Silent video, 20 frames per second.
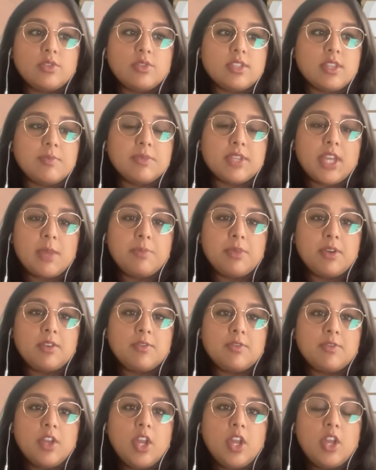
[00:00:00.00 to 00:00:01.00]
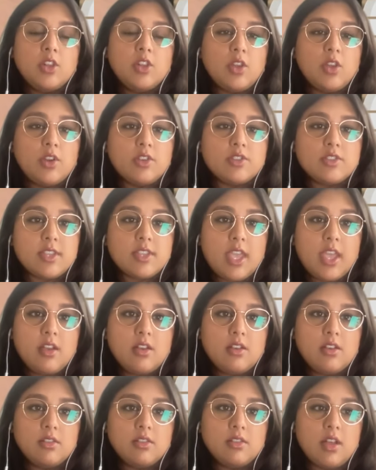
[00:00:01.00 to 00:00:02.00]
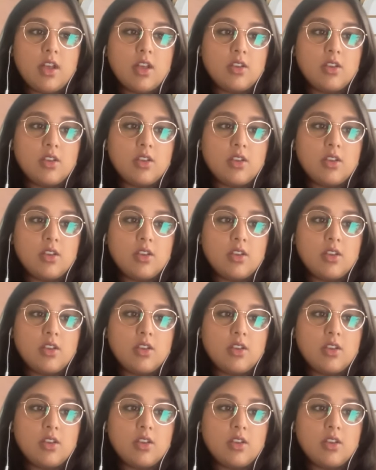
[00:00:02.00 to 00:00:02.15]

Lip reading: some type of large scale